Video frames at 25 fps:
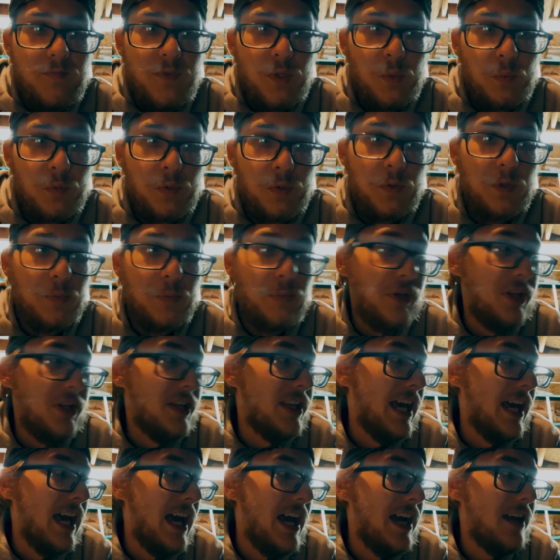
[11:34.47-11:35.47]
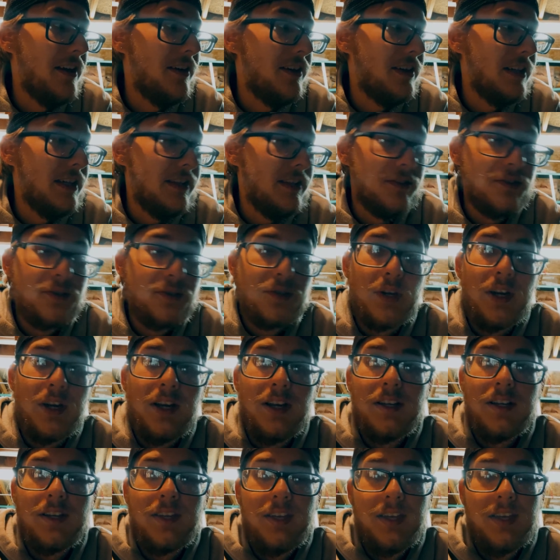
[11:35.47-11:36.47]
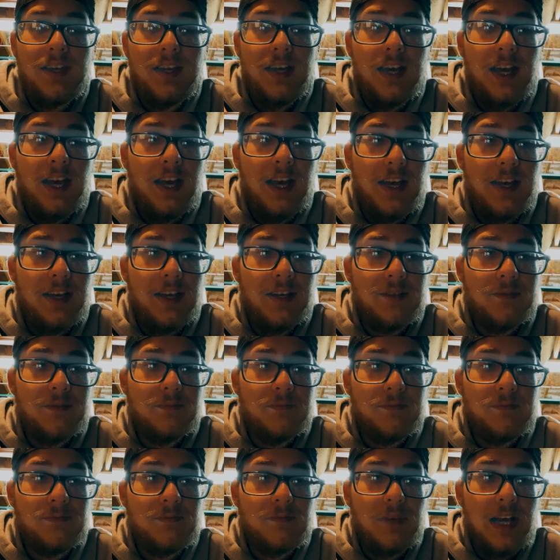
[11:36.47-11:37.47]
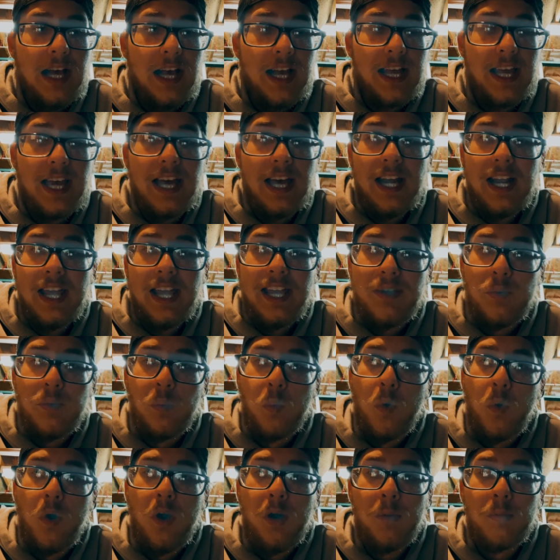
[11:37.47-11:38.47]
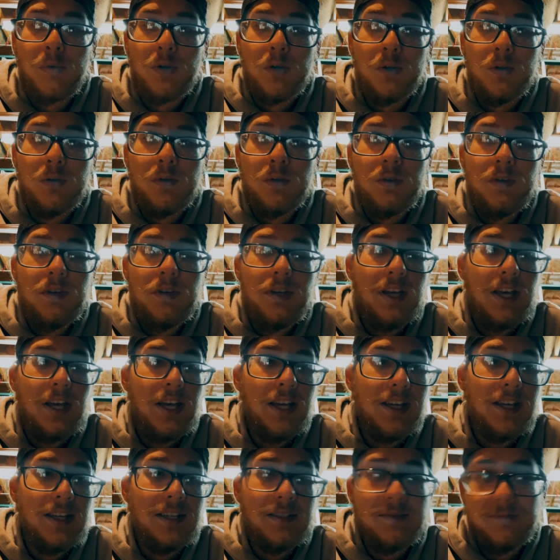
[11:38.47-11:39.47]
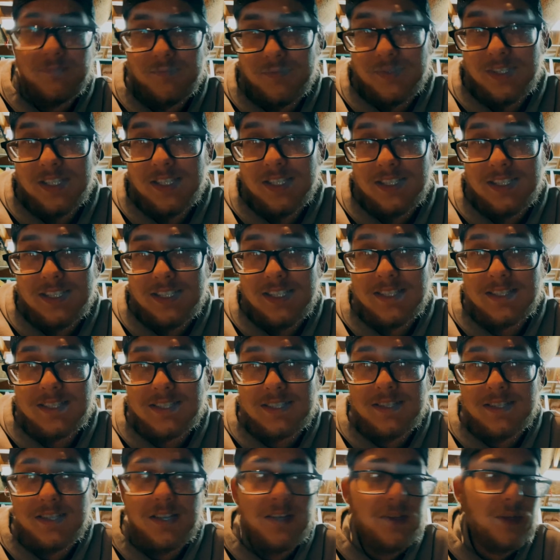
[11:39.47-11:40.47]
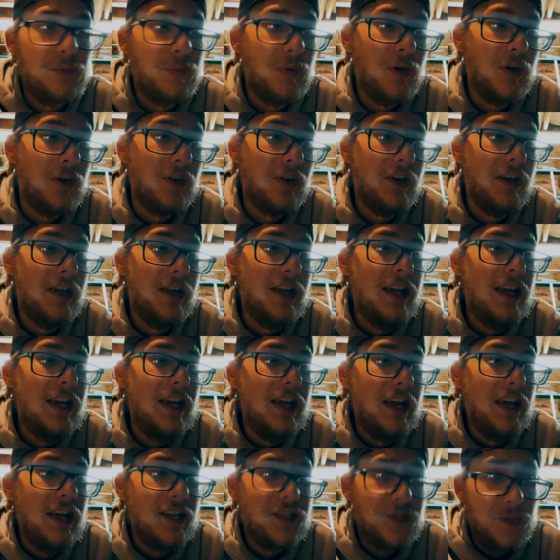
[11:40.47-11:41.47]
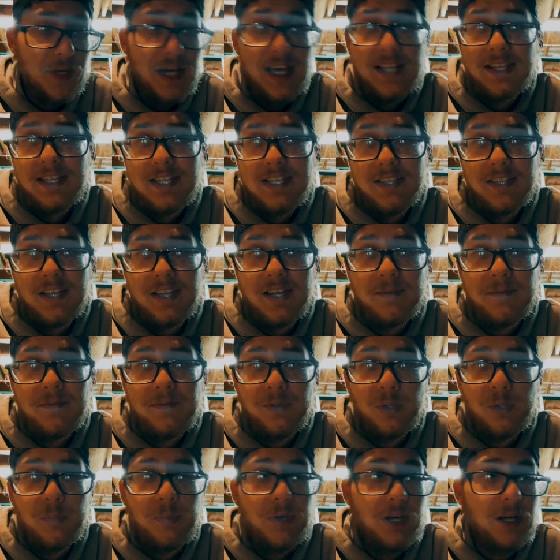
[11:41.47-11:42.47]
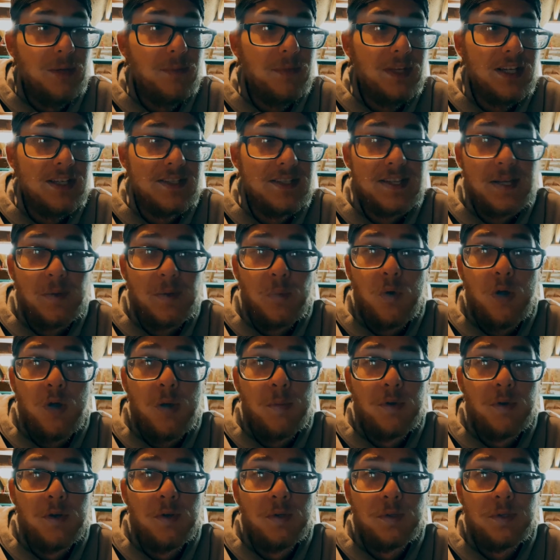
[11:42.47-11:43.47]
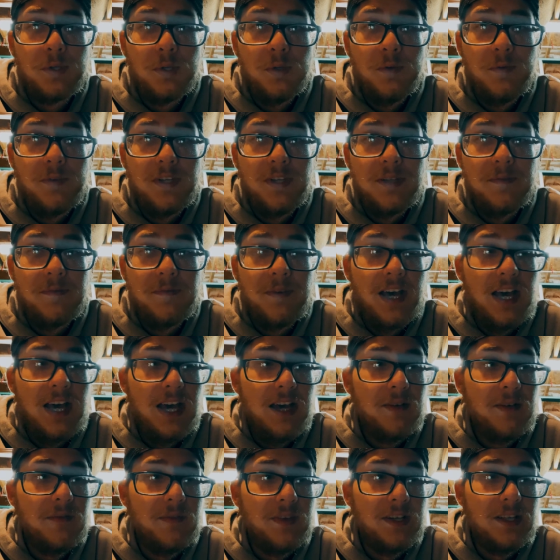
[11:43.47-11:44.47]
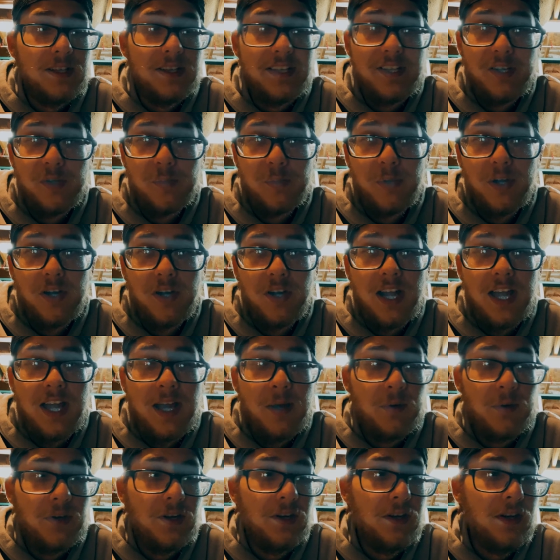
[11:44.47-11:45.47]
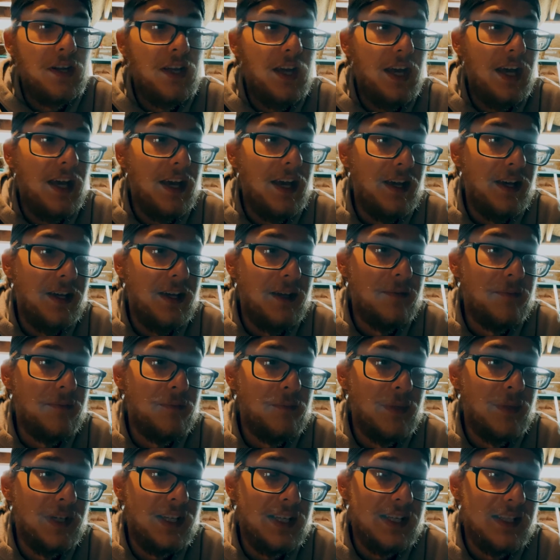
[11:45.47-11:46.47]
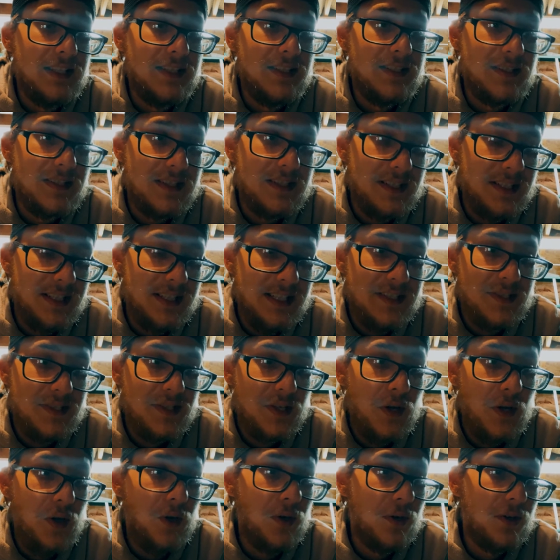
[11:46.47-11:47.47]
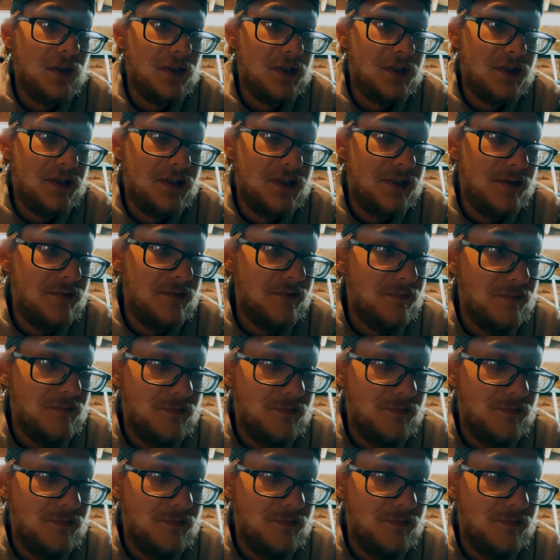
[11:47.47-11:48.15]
we're going to put that in the trunk. I got a Walbro. This is another part. So I got the inline fuel pump. It is a Walbro 255 liter per hour because these cars